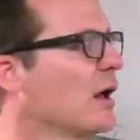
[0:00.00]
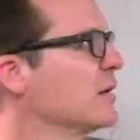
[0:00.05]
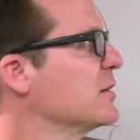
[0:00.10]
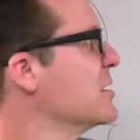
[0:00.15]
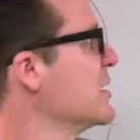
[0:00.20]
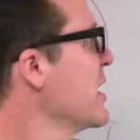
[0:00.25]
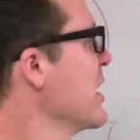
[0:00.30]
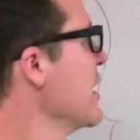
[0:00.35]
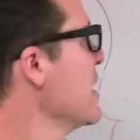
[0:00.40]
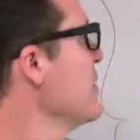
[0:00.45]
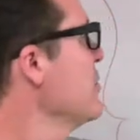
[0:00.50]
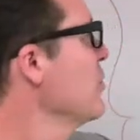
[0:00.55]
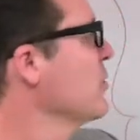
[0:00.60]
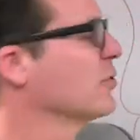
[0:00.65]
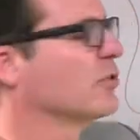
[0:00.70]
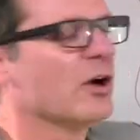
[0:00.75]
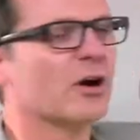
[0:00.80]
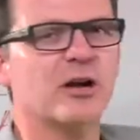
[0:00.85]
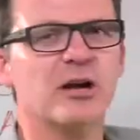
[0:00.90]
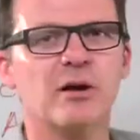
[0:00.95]
today we're
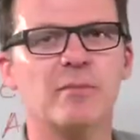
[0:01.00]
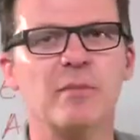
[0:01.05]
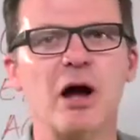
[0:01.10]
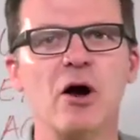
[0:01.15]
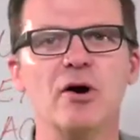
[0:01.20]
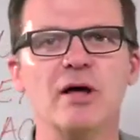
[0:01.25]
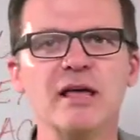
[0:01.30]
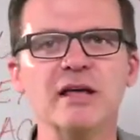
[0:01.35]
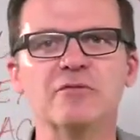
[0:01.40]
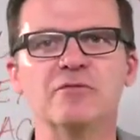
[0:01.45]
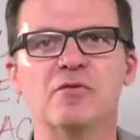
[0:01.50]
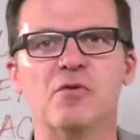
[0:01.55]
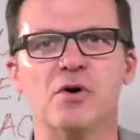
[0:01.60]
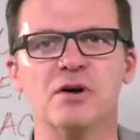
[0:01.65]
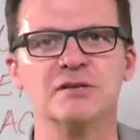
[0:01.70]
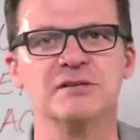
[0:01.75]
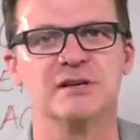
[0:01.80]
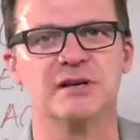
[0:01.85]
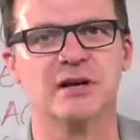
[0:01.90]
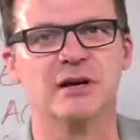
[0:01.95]
talking about
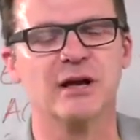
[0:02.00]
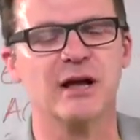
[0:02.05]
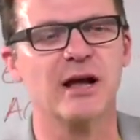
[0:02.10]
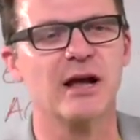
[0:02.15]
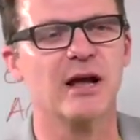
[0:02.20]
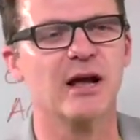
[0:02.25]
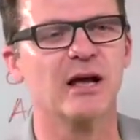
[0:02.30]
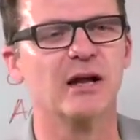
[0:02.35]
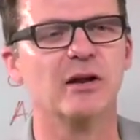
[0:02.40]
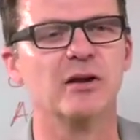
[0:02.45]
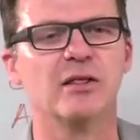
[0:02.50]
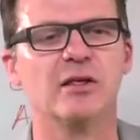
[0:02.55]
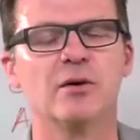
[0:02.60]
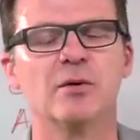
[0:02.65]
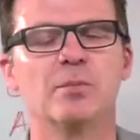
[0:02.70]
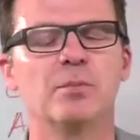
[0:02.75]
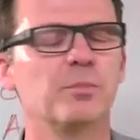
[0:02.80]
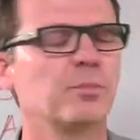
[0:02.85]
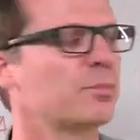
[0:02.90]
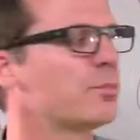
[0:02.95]
invoicing and
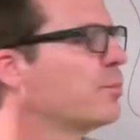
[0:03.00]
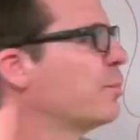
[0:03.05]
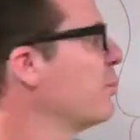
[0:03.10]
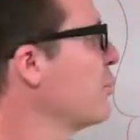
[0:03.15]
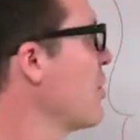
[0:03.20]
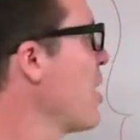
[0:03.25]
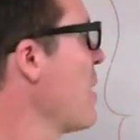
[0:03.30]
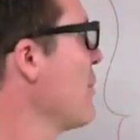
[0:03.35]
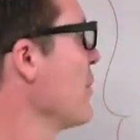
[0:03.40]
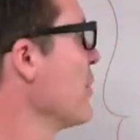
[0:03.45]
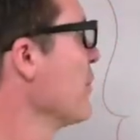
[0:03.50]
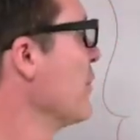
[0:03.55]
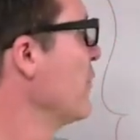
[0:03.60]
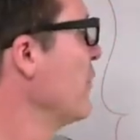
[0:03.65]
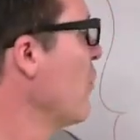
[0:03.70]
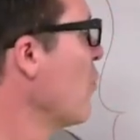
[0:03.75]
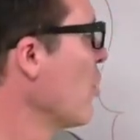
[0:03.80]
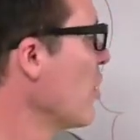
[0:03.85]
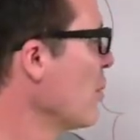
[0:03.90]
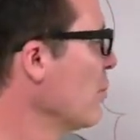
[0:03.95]
the proper
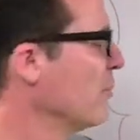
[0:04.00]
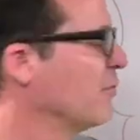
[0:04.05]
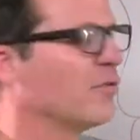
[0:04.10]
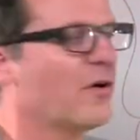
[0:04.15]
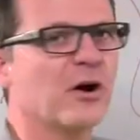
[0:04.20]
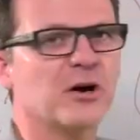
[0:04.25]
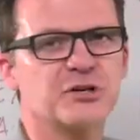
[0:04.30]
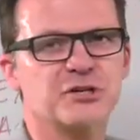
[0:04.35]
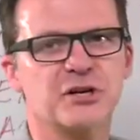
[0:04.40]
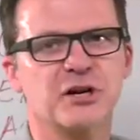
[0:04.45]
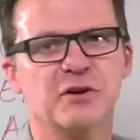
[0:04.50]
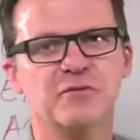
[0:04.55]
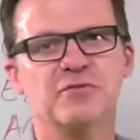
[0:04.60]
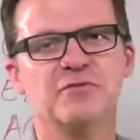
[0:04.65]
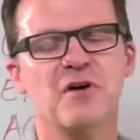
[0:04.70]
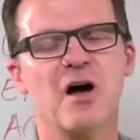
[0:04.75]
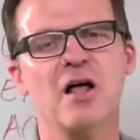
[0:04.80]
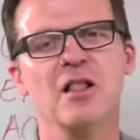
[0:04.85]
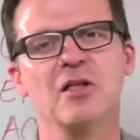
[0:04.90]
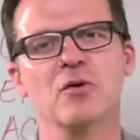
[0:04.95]
form, function, and
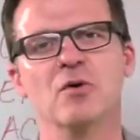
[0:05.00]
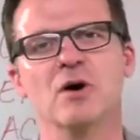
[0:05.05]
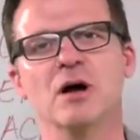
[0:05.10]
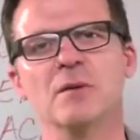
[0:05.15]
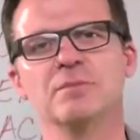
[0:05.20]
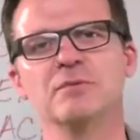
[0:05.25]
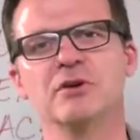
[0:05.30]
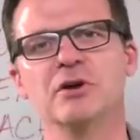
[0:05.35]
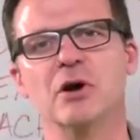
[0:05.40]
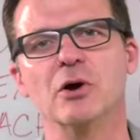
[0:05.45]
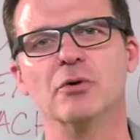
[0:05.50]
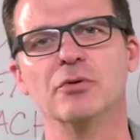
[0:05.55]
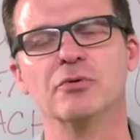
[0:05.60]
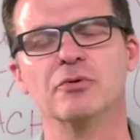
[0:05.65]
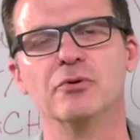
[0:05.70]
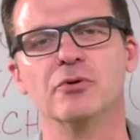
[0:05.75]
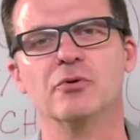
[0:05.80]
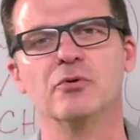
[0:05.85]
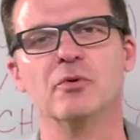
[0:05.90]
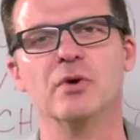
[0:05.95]
follow-up to go
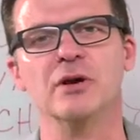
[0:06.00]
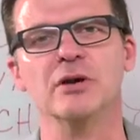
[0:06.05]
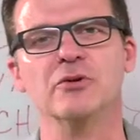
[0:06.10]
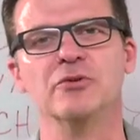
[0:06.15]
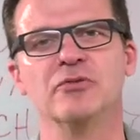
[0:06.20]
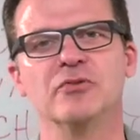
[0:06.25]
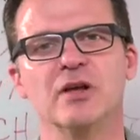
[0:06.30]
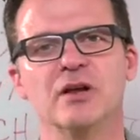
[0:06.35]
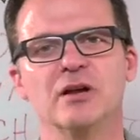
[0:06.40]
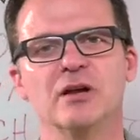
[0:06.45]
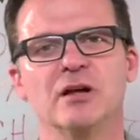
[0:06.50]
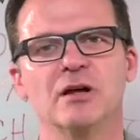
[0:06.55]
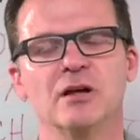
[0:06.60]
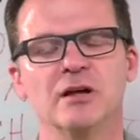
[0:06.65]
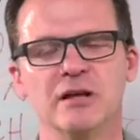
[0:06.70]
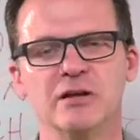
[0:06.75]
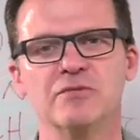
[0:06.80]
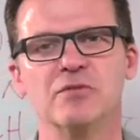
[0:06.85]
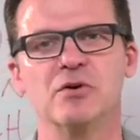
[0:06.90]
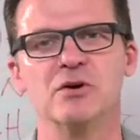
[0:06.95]
through when you send an
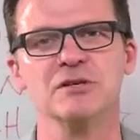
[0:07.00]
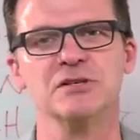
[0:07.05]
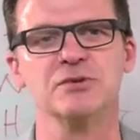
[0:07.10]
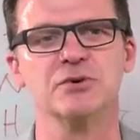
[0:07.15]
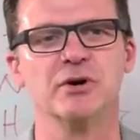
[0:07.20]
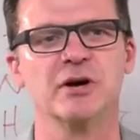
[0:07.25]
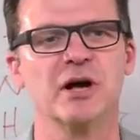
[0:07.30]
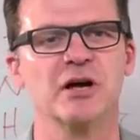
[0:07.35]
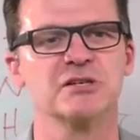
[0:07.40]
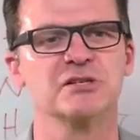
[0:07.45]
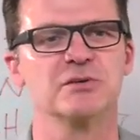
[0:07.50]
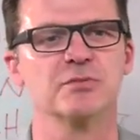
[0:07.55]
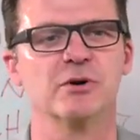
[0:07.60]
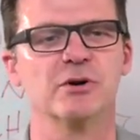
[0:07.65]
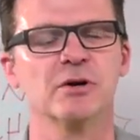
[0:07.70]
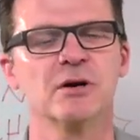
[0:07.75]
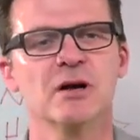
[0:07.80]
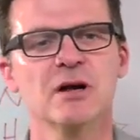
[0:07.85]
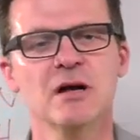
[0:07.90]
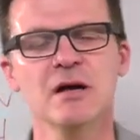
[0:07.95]
invoice to a
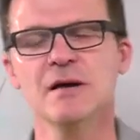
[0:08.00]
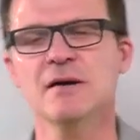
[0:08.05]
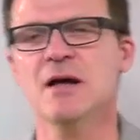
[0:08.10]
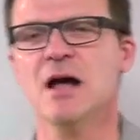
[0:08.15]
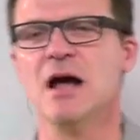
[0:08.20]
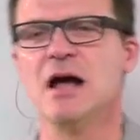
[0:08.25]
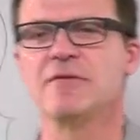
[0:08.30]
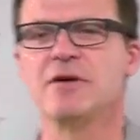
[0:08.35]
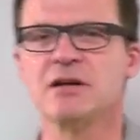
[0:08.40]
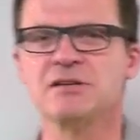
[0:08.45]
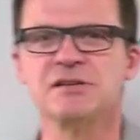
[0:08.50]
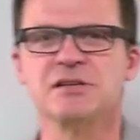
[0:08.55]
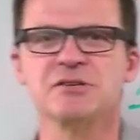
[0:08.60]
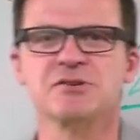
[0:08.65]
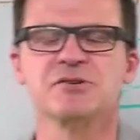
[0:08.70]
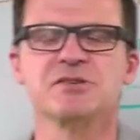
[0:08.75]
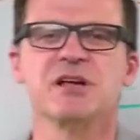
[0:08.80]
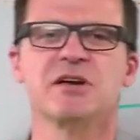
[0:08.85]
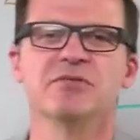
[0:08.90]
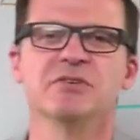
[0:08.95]
customer. I've got
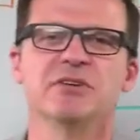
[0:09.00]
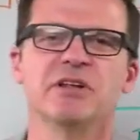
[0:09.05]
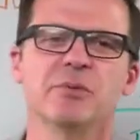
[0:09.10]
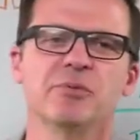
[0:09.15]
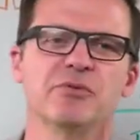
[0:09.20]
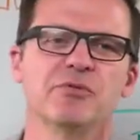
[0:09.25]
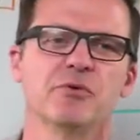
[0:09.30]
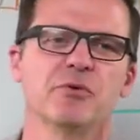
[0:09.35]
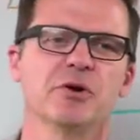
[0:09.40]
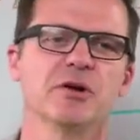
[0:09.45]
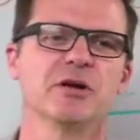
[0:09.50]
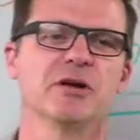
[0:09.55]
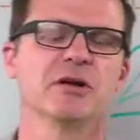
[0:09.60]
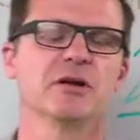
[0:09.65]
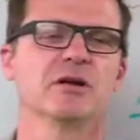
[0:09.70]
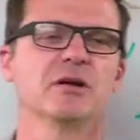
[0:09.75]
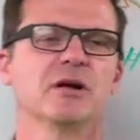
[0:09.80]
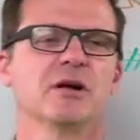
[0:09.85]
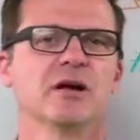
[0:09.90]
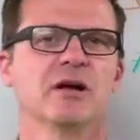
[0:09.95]
6 or 7 tips for you
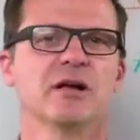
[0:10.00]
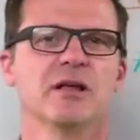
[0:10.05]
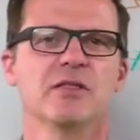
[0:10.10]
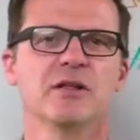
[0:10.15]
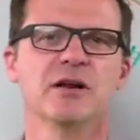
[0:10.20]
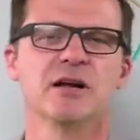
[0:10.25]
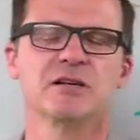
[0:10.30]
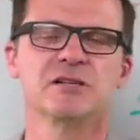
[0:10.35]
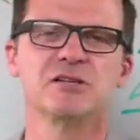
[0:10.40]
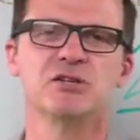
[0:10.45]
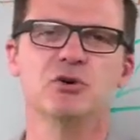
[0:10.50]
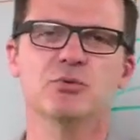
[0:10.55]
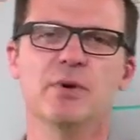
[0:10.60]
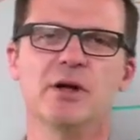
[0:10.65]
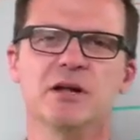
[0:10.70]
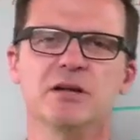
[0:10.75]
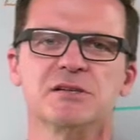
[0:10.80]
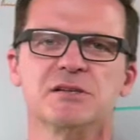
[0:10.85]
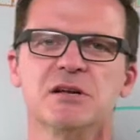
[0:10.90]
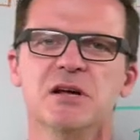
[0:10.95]
in the next 2
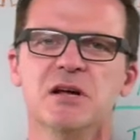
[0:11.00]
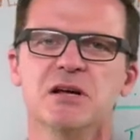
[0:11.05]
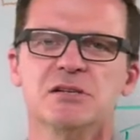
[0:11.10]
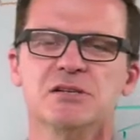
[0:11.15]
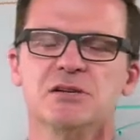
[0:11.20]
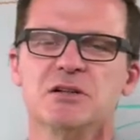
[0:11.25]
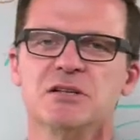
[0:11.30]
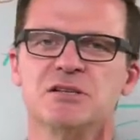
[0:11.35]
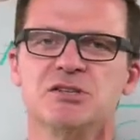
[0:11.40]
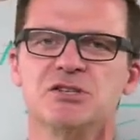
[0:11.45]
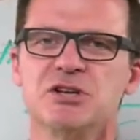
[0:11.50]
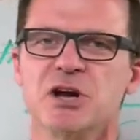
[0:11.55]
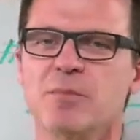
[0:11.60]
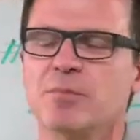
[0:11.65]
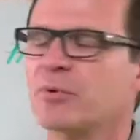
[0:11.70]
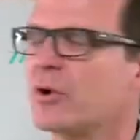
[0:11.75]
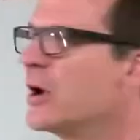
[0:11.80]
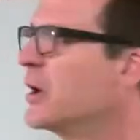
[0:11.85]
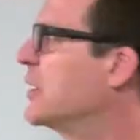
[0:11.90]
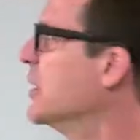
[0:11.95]
minutes, so let's
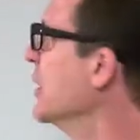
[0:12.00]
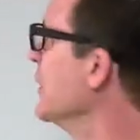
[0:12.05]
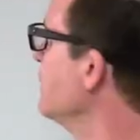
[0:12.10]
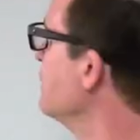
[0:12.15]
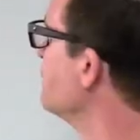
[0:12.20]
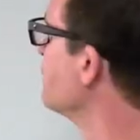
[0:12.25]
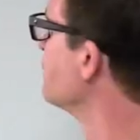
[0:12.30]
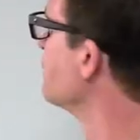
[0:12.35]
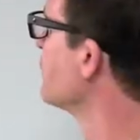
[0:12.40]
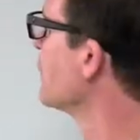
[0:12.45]
jump right in.